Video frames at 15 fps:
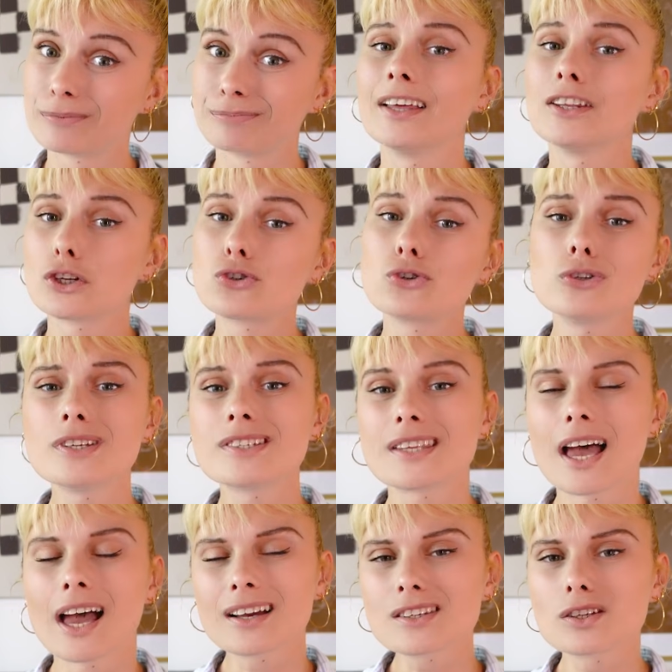And the truth is,
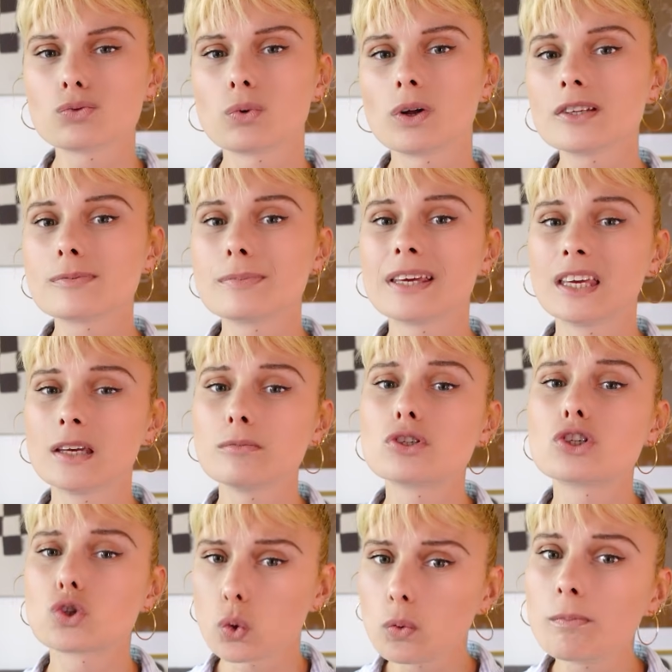accent walls became
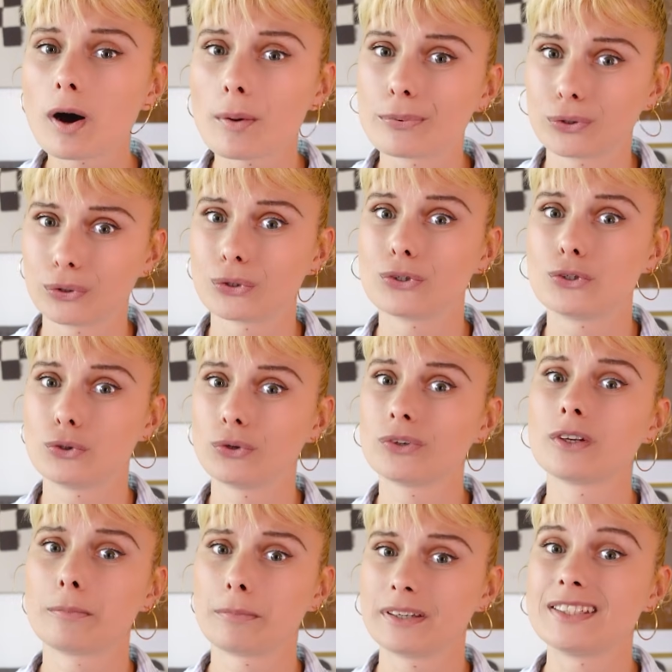so popular during
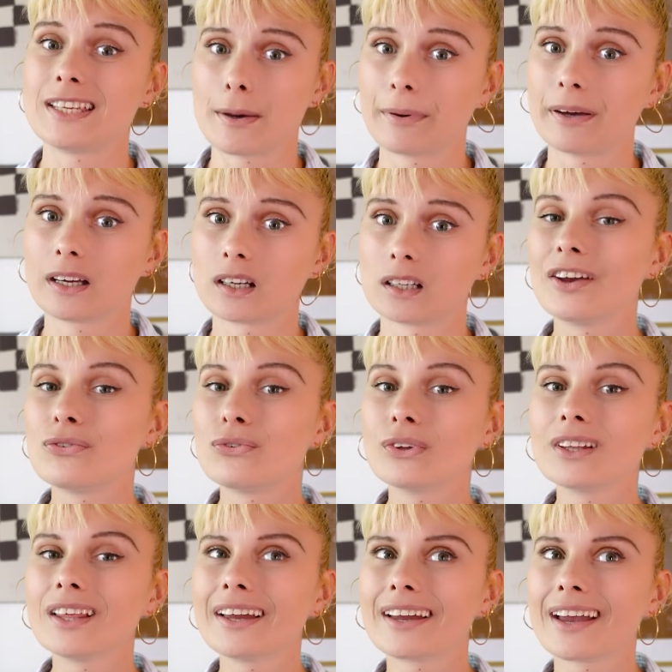the pandemic. I feel
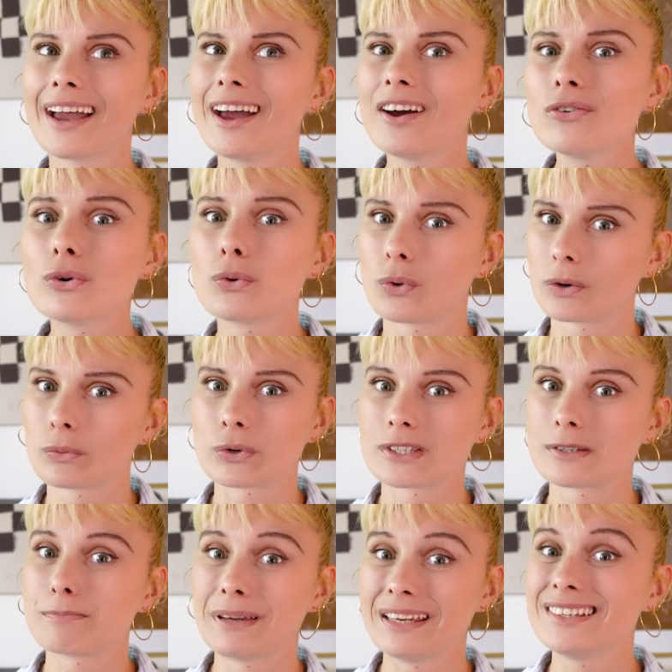like everyone was
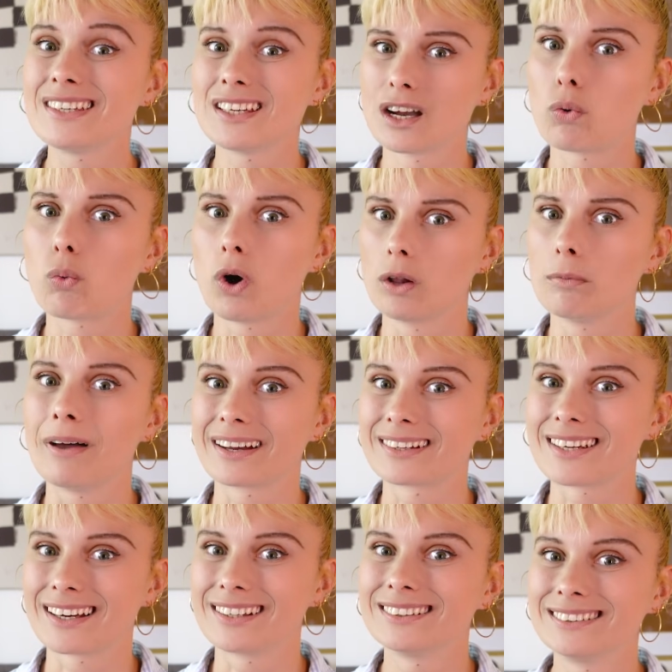painting a wall back
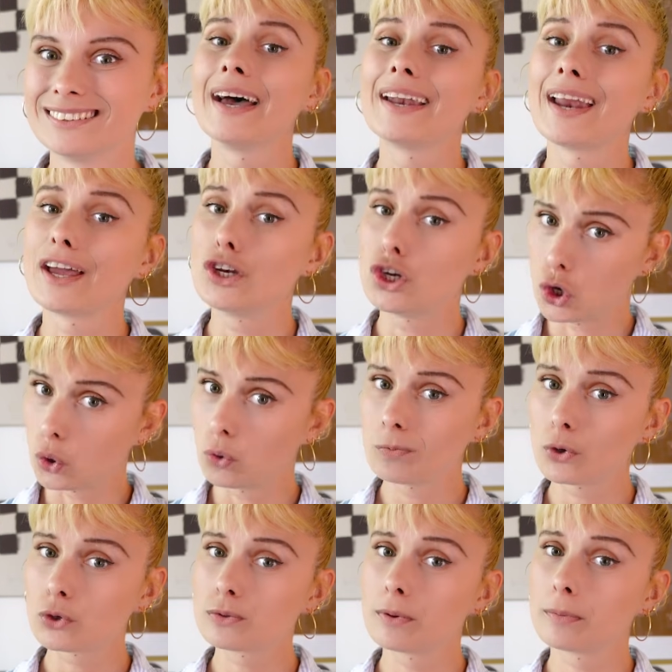then, and I know
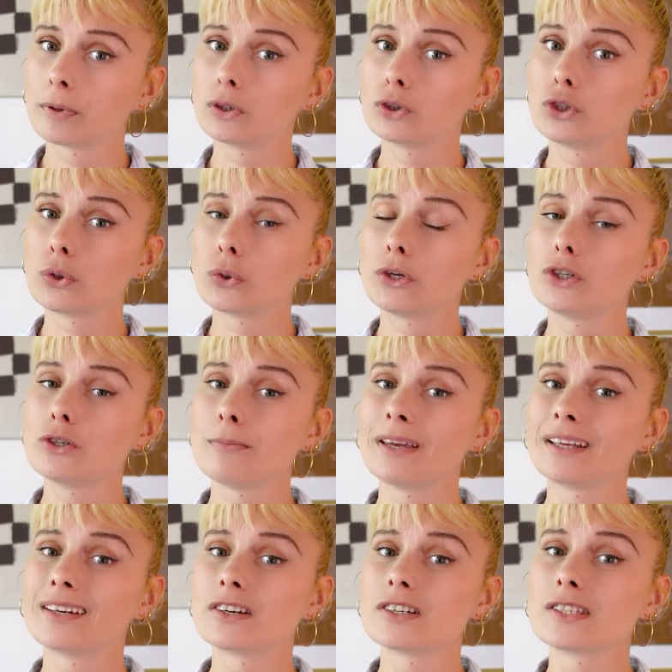most people do it to
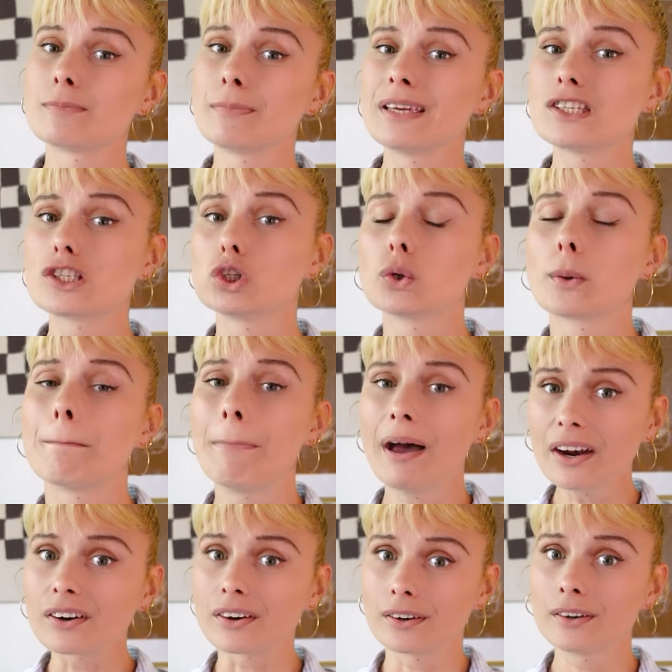make their space look
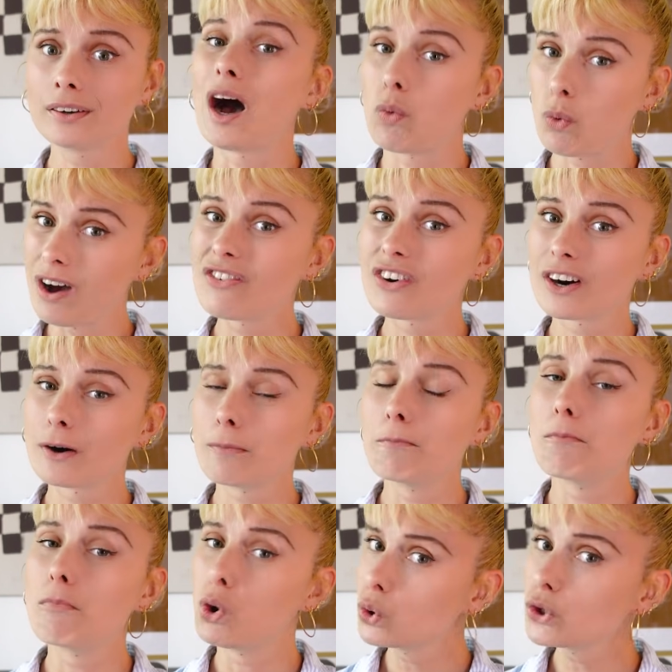better. However,
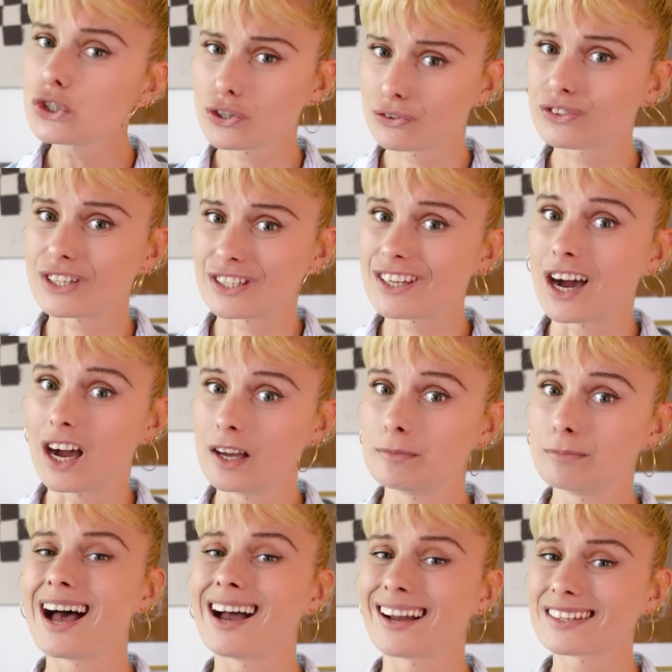most of the
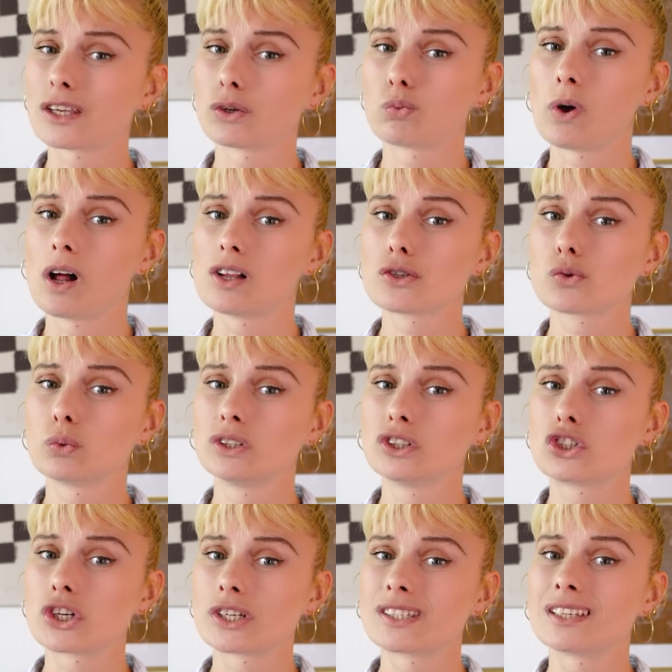time, accent walls will
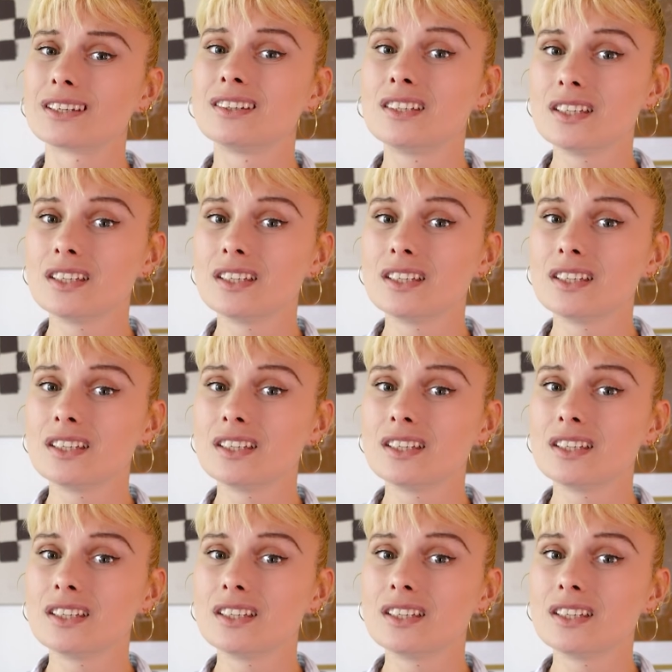just